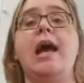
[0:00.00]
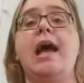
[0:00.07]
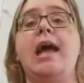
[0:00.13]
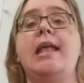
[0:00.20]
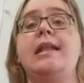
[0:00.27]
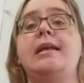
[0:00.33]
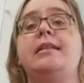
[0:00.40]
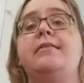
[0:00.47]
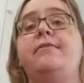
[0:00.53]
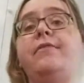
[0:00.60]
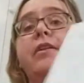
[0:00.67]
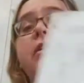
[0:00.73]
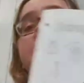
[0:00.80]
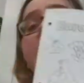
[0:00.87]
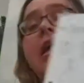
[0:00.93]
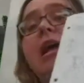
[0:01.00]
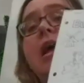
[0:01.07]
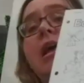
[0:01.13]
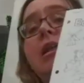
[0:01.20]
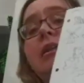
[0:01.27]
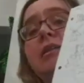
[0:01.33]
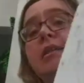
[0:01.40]
And at the very
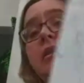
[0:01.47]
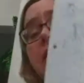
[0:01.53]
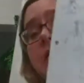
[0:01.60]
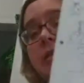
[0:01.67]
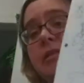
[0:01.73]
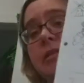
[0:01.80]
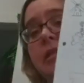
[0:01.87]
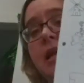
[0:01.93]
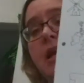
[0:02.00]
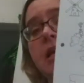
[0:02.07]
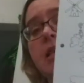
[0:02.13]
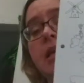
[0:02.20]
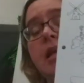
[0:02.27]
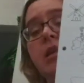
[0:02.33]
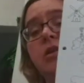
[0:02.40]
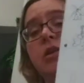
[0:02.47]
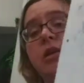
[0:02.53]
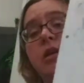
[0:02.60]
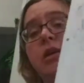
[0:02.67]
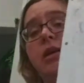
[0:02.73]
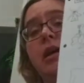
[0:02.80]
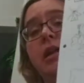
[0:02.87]
end today, then you're
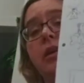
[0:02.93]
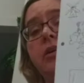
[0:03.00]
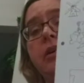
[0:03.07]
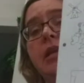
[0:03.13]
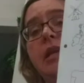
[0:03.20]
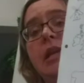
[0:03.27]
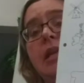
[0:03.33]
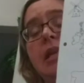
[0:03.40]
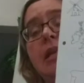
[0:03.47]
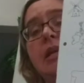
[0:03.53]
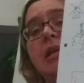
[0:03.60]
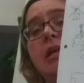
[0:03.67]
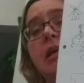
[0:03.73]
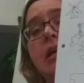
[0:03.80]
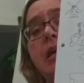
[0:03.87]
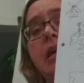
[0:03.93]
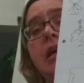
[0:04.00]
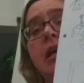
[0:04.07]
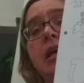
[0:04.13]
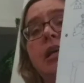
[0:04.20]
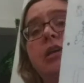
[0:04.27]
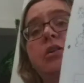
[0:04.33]
gonna color in
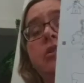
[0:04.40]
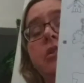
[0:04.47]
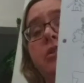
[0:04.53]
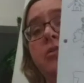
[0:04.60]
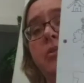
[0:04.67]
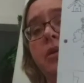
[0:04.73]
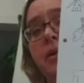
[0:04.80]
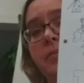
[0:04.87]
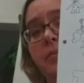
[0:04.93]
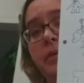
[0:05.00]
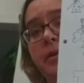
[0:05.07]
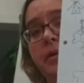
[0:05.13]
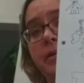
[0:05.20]
your Europe